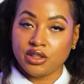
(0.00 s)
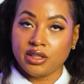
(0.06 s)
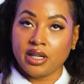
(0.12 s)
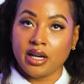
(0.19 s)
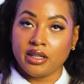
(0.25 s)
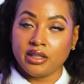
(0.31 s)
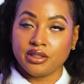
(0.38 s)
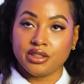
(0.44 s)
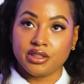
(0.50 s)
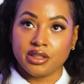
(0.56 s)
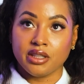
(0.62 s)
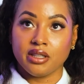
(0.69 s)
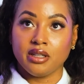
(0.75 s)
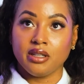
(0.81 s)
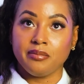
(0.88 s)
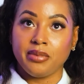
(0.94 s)
not
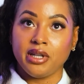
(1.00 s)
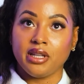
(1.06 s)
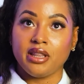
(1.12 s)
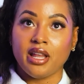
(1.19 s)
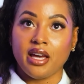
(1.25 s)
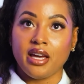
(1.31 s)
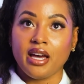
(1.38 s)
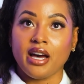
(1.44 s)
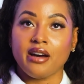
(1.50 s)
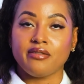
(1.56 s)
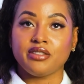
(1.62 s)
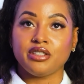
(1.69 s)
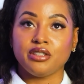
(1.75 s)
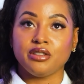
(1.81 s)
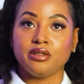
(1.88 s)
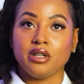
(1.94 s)
insure, but they have
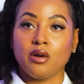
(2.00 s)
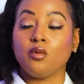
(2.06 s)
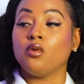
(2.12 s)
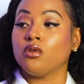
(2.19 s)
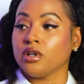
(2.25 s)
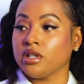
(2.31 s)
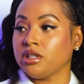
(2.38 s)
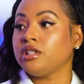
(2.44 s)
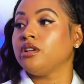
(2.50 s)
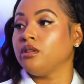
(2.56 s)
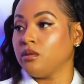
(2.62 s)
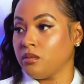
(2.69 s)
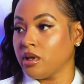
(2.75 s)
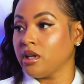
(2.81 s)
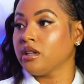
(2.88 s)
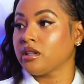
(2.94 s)
to warranty the
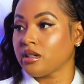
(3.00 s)
work.